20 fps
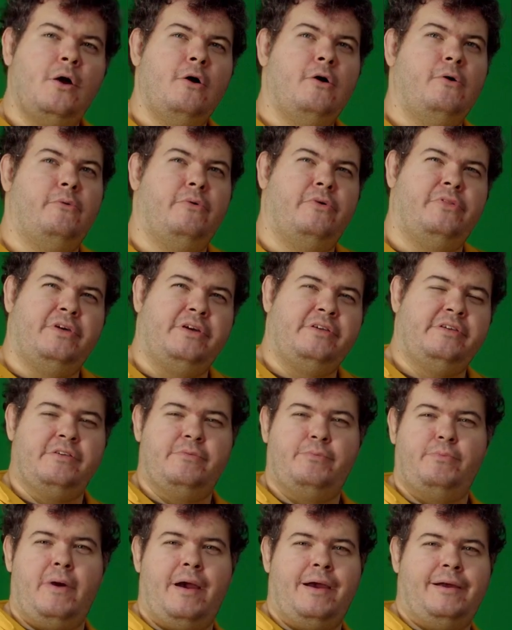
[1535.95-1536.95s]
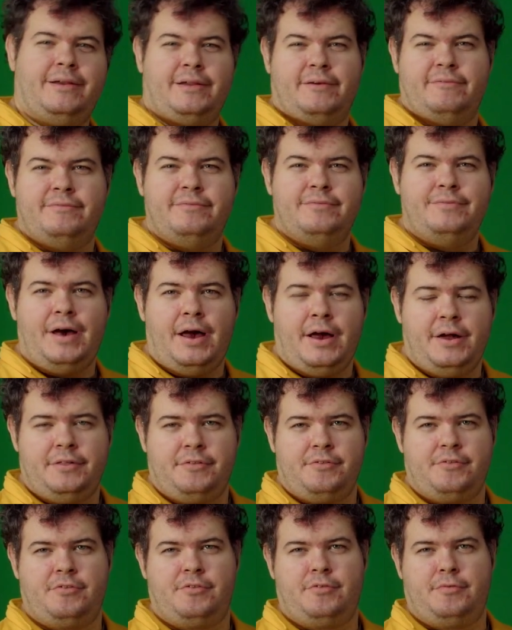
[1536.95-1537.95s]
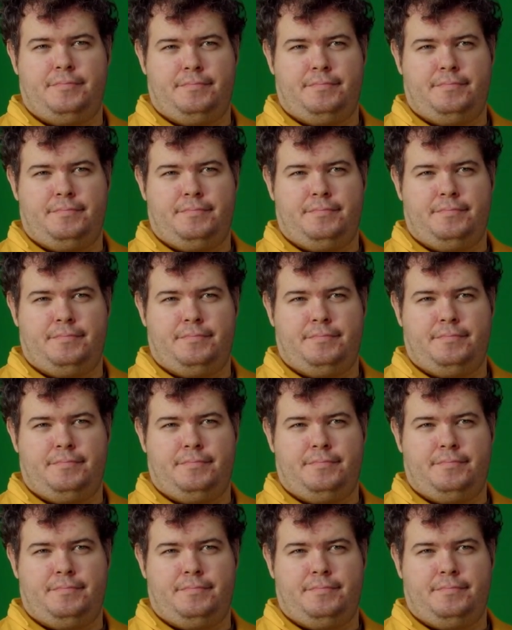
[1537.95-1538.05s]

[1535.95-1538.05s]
Well, this is where an advanced